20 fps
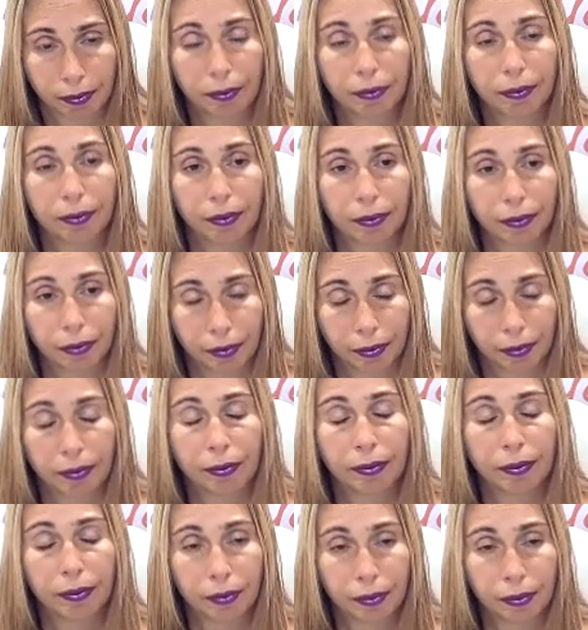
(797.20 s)

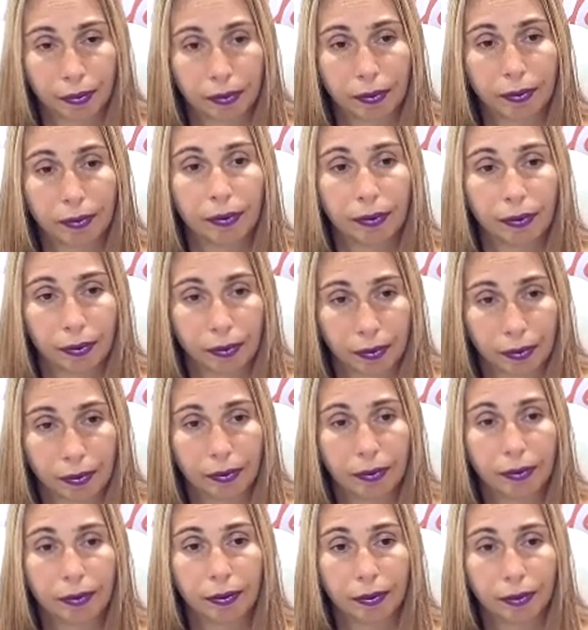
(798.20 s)

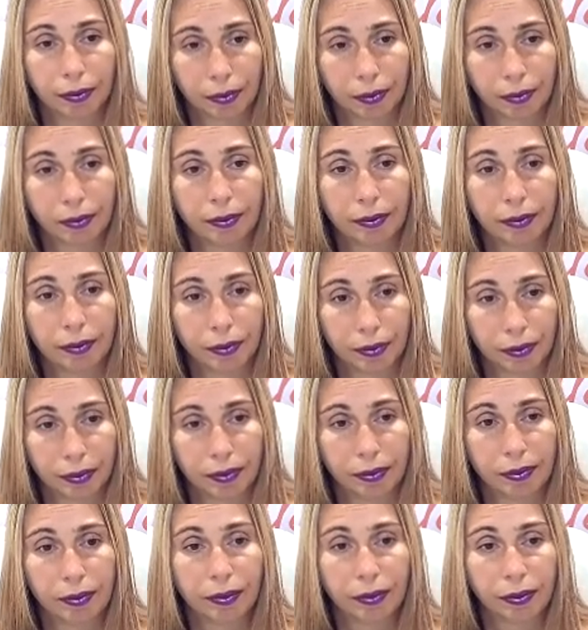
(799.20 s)

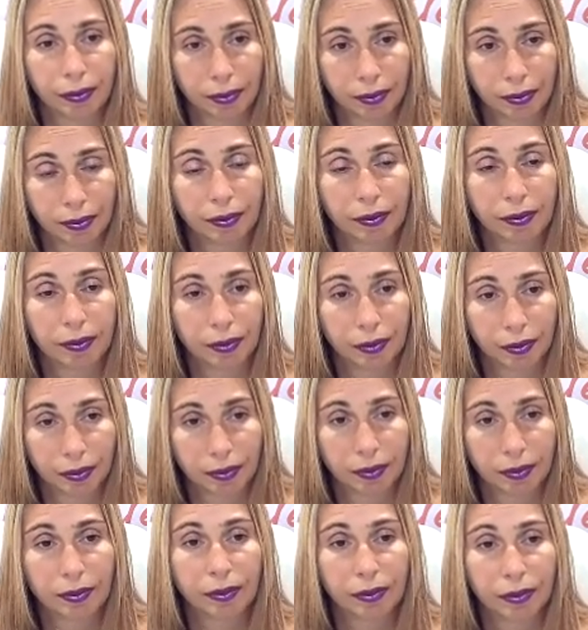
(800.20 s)

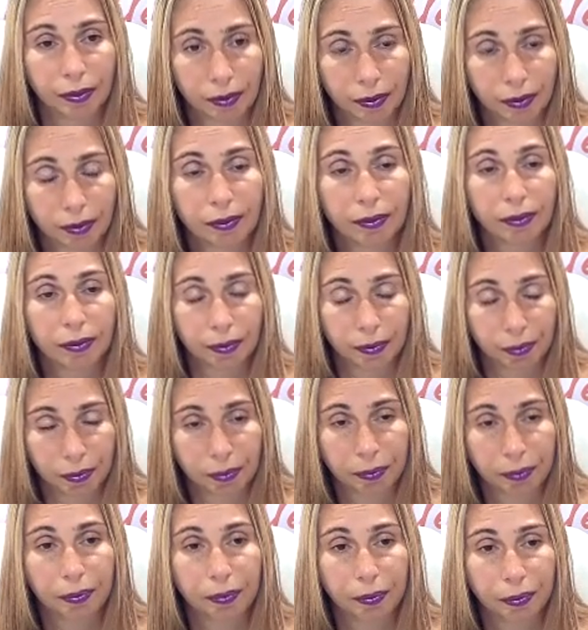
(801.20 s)

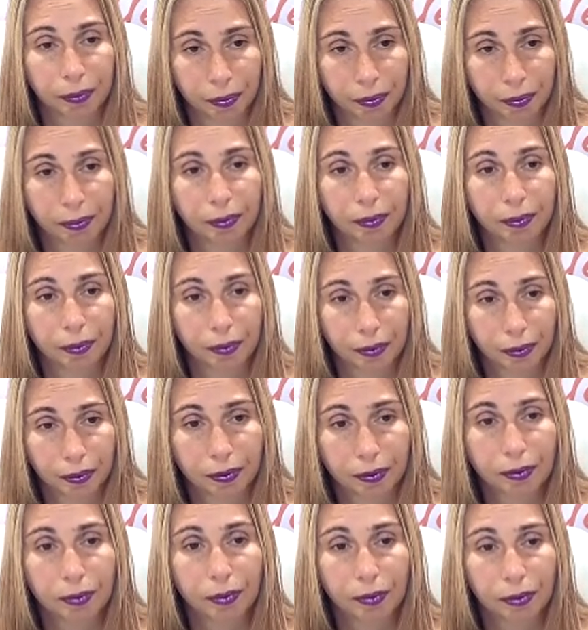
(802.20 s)

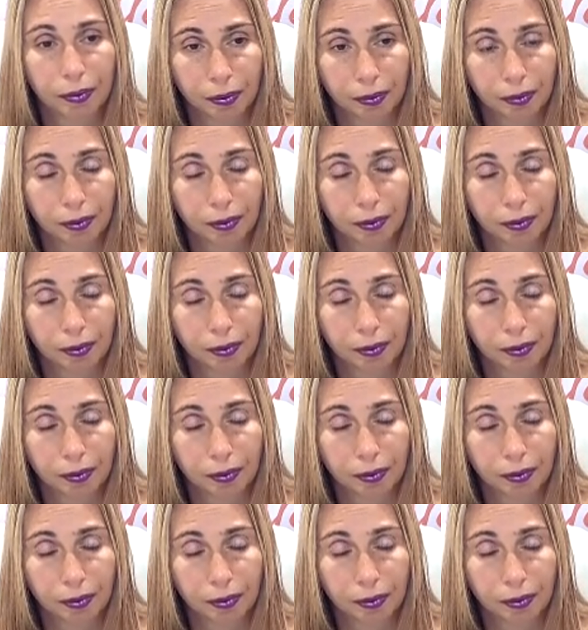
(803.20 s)
This person isn't speaking.